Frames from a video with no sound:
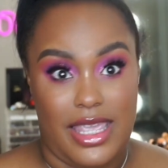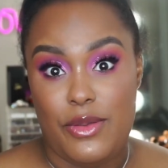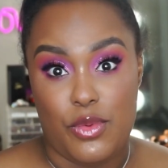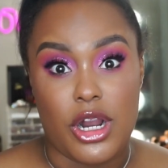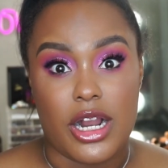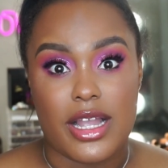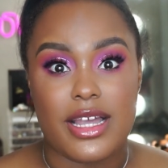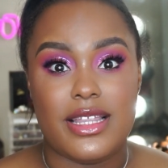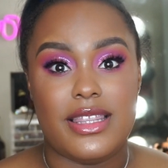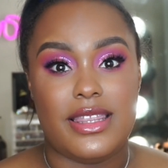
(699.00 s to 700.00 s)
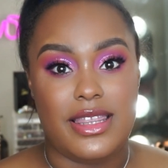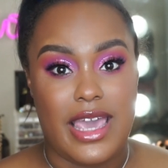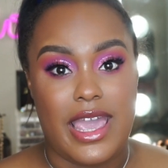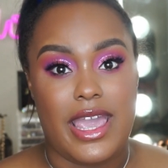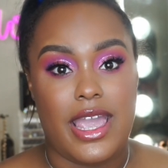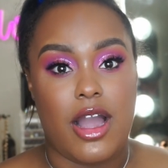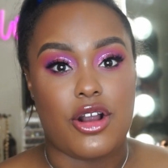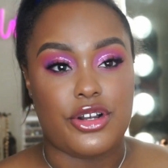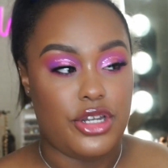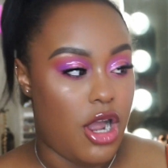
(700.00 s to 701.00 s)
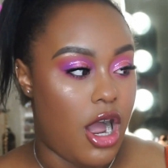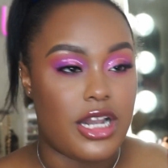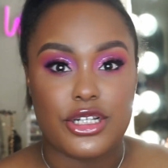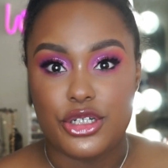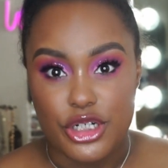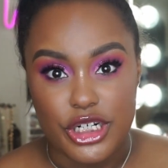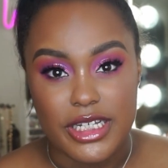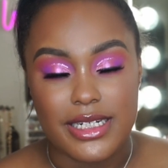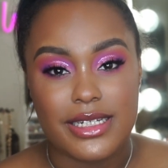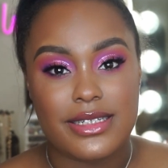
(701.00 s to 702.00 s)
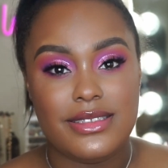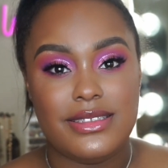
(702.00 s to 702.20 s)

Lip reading: They work. They are not good